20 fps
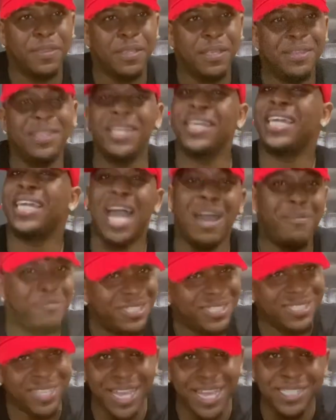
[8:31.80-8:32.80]
The
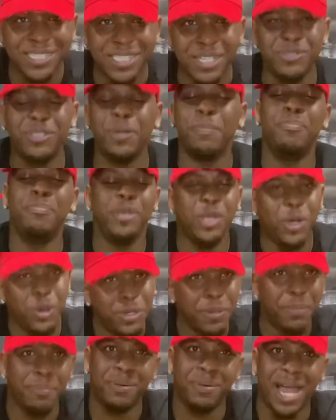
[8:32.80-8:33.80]
conversation, the
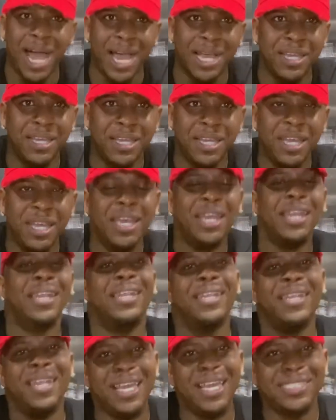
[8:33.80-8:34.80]
building block.
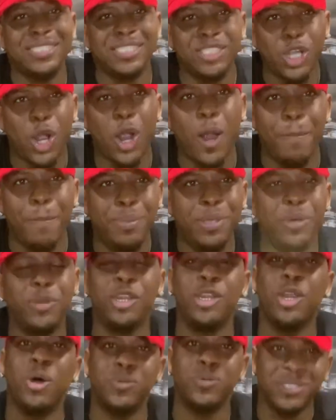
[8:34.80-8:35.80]
Let's start
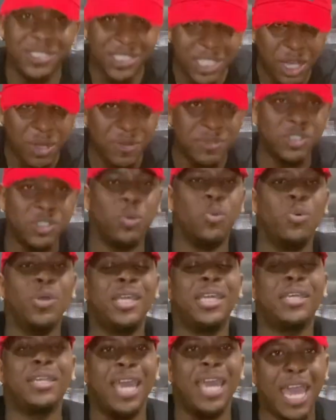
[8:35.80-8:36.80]
building on self so we
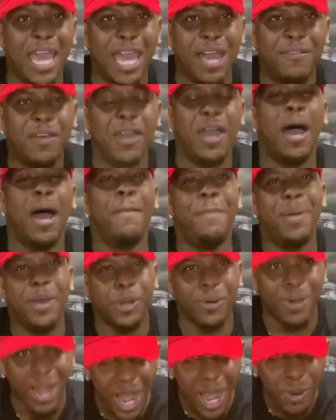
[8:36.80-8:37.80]
can have a
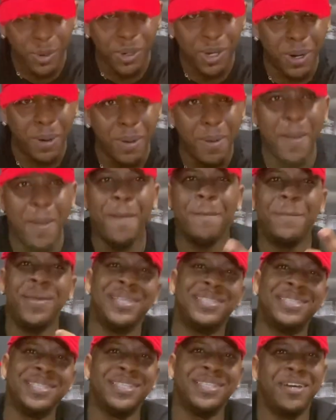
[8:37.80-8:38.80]
better outcome.
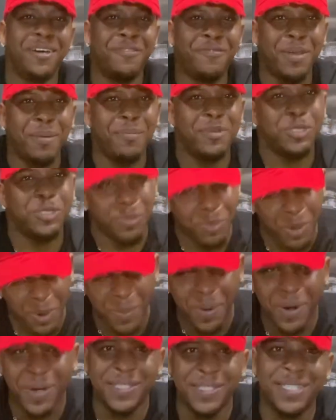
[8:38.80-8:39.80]
Peace and love, family. It's your boy,
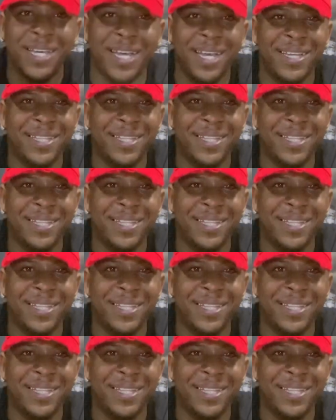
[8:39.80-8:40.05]
Amari Asad.